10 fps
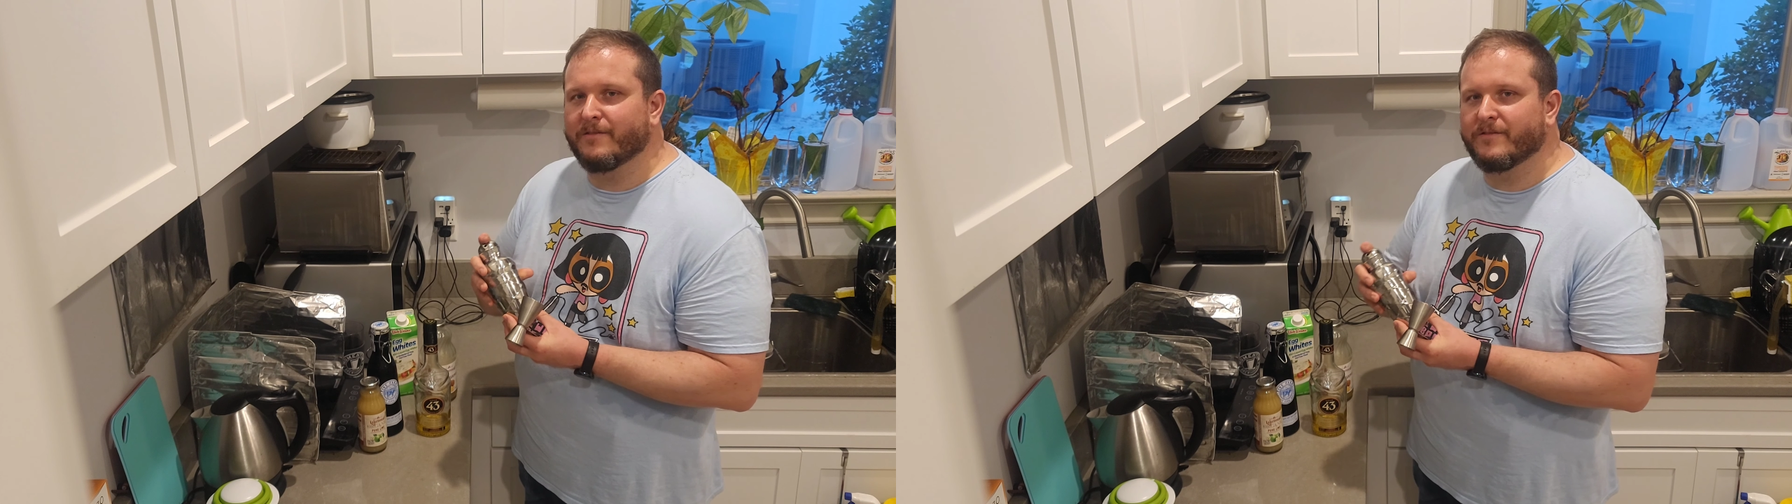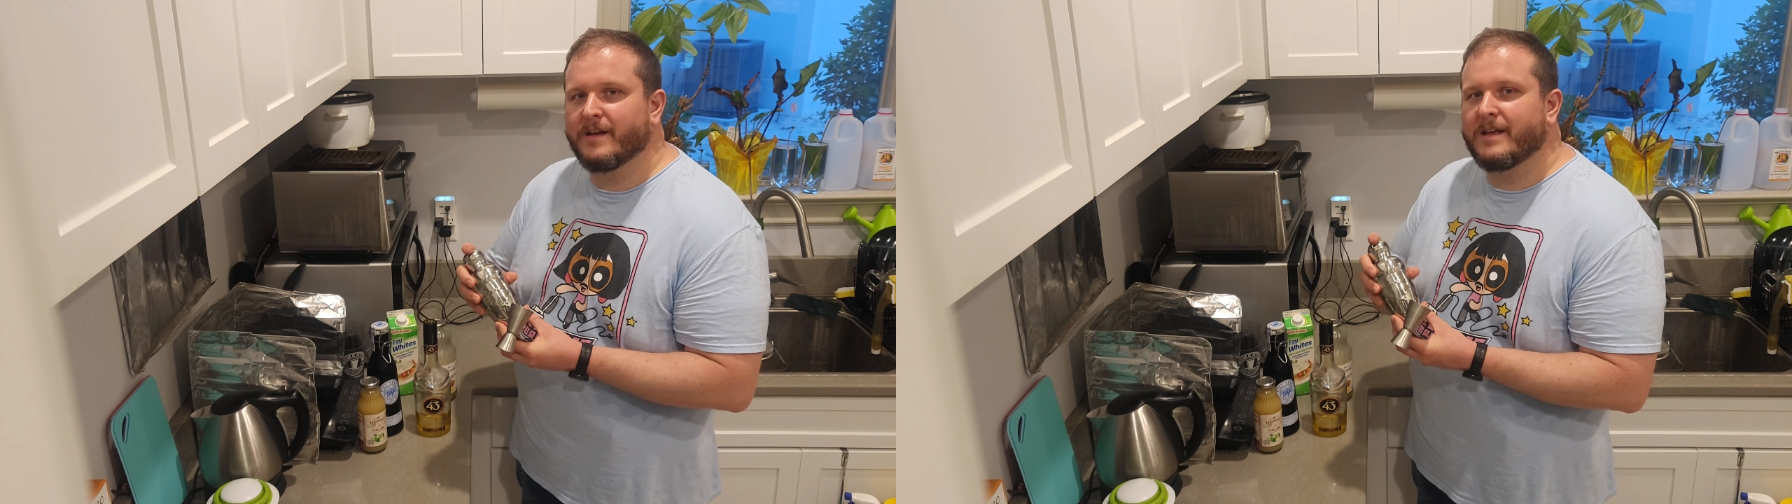
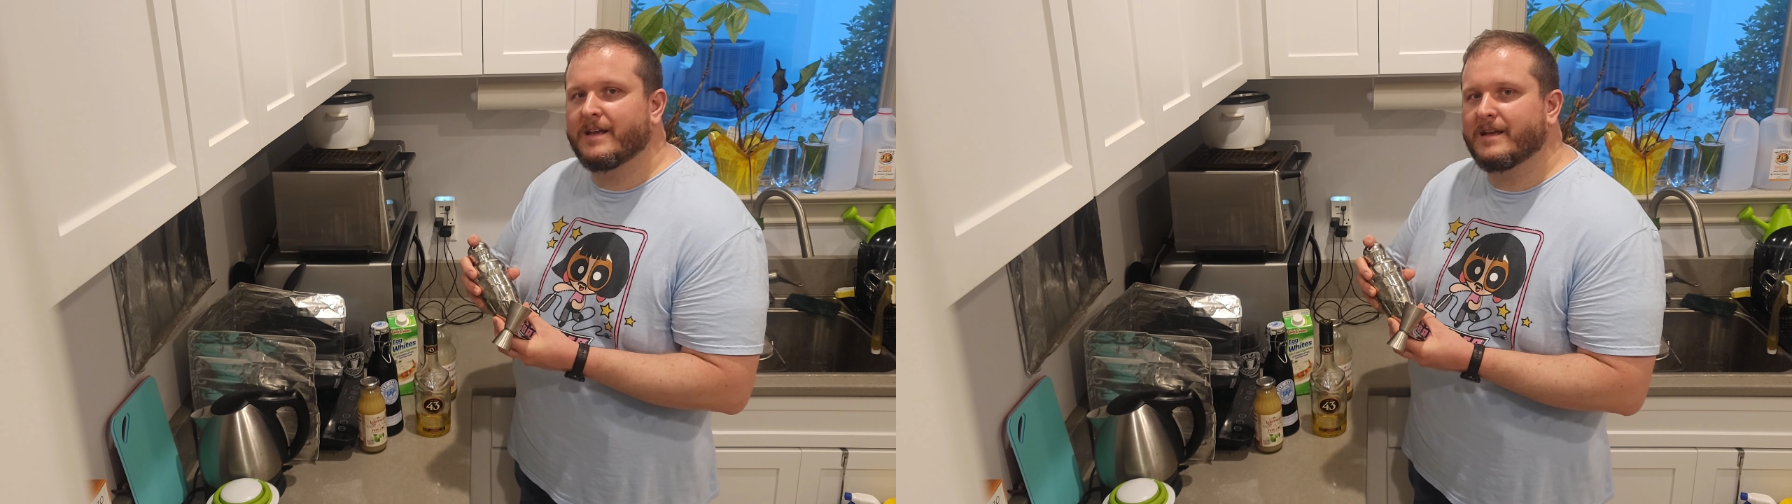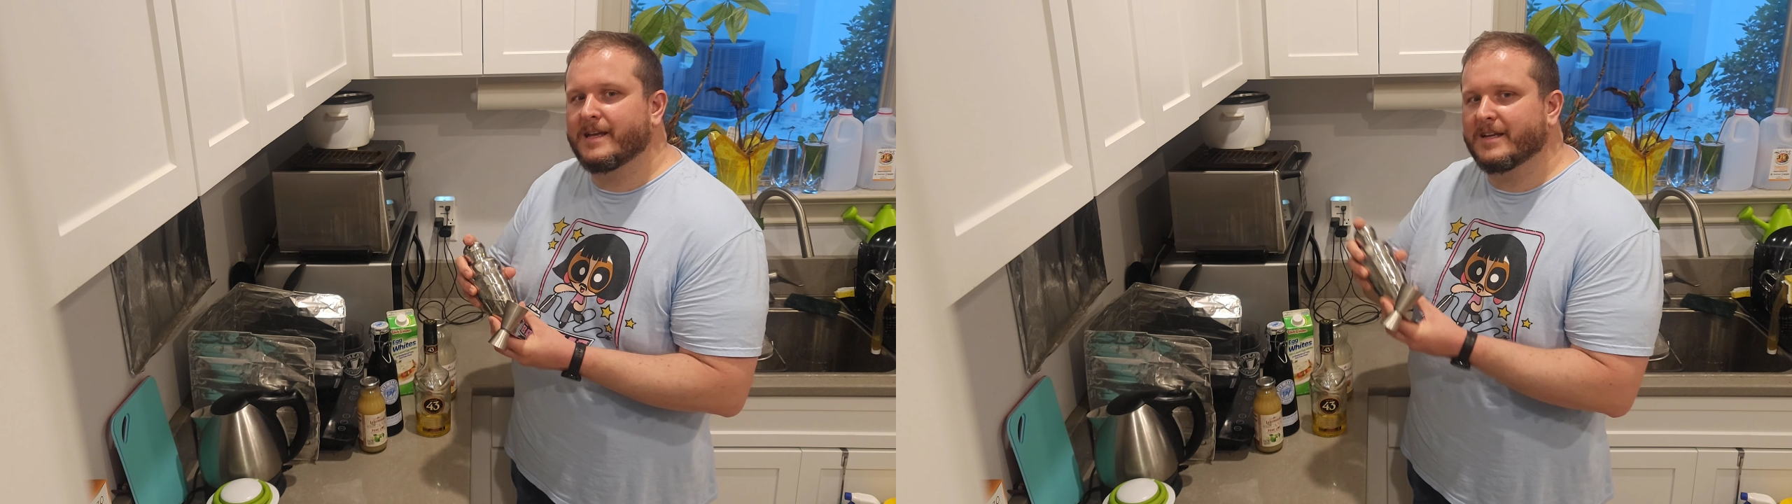of
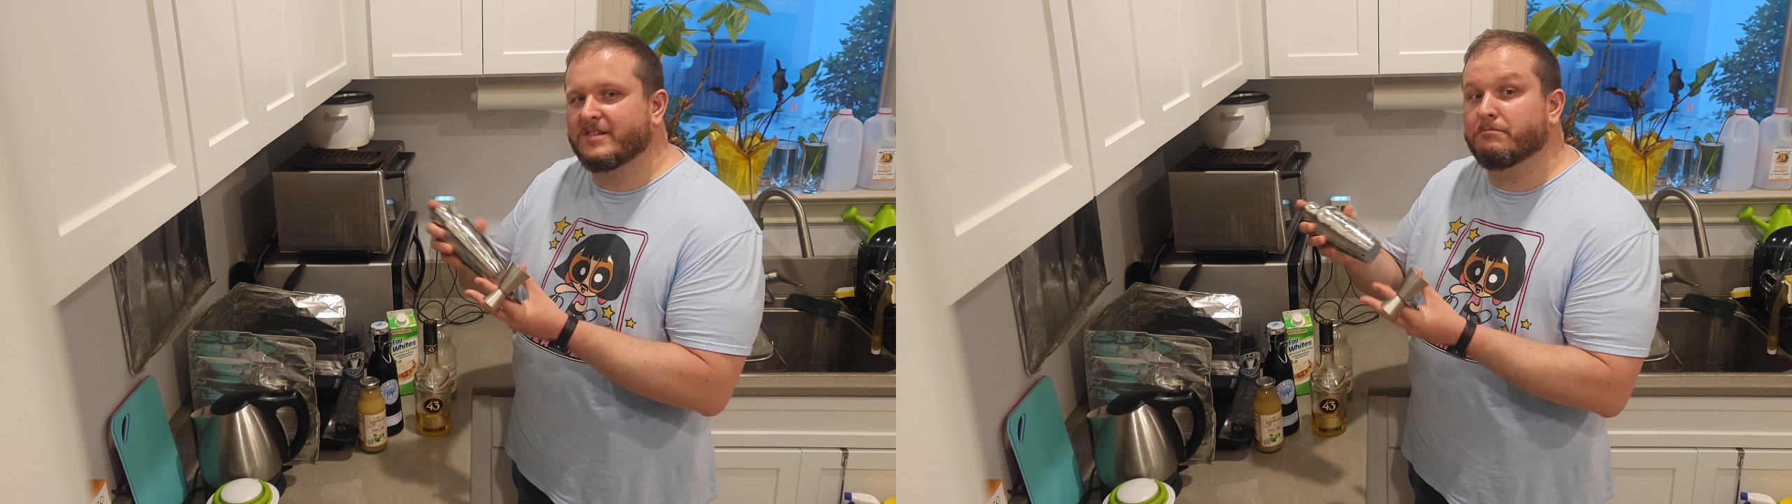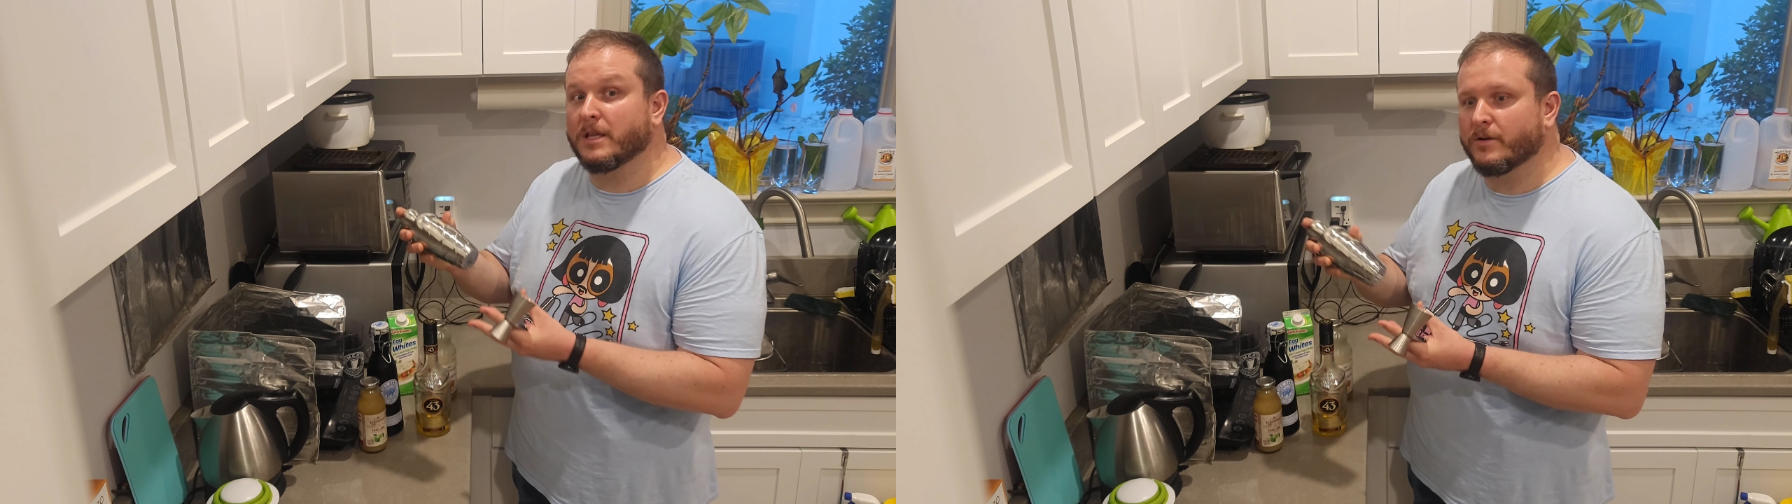
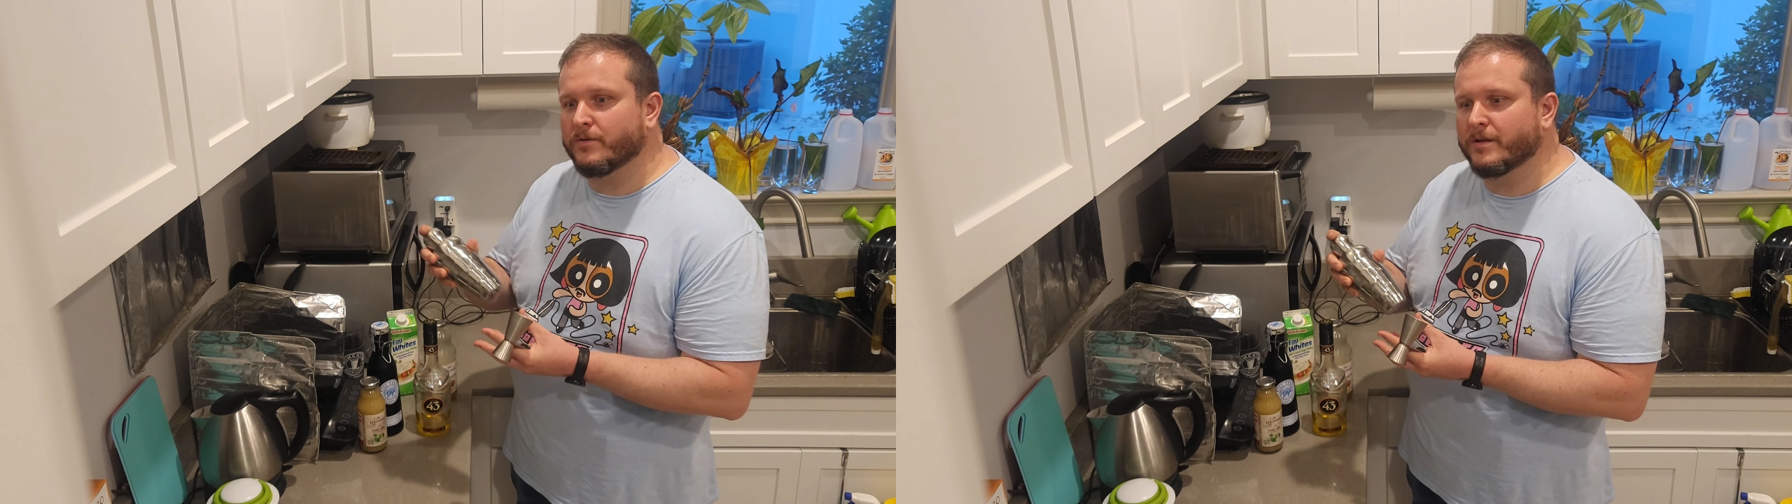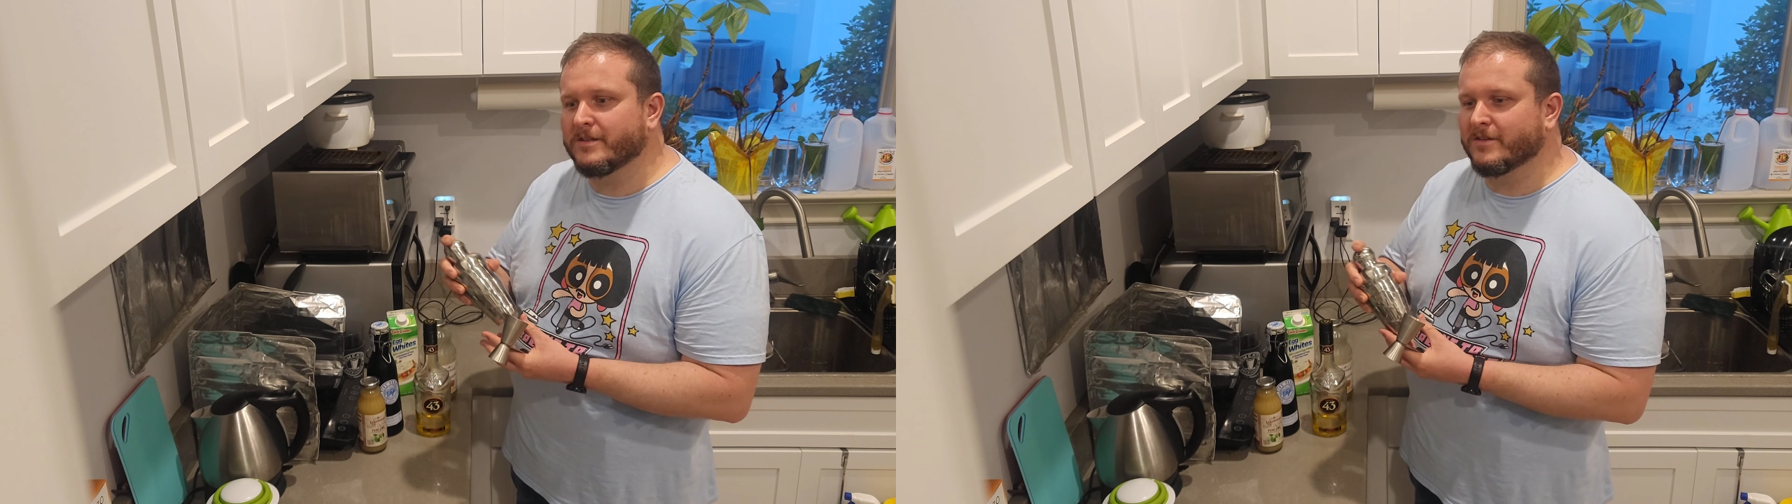explode.